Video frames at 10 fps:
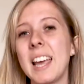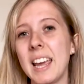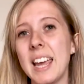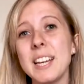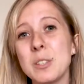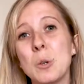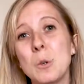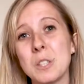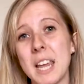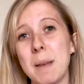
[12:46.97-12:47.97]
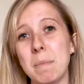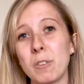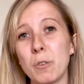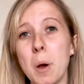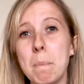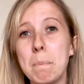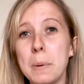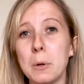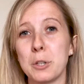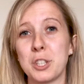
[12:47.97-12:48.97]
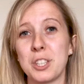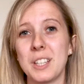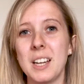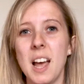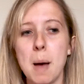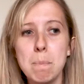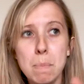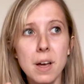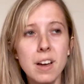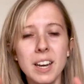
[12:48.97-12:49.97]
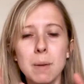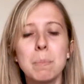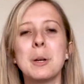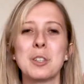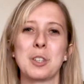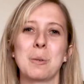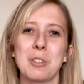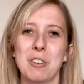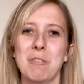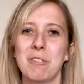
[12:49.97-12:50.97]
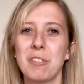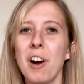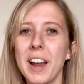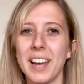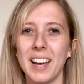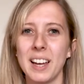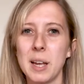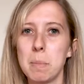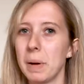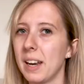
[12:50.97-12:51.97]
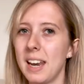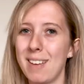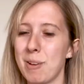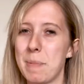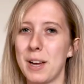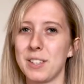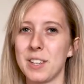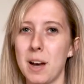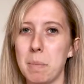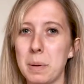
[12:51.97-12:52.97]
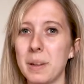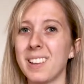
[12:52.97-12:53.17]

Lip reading: He talked to him through a bush, a burning bush that was on fire, but never burnt up.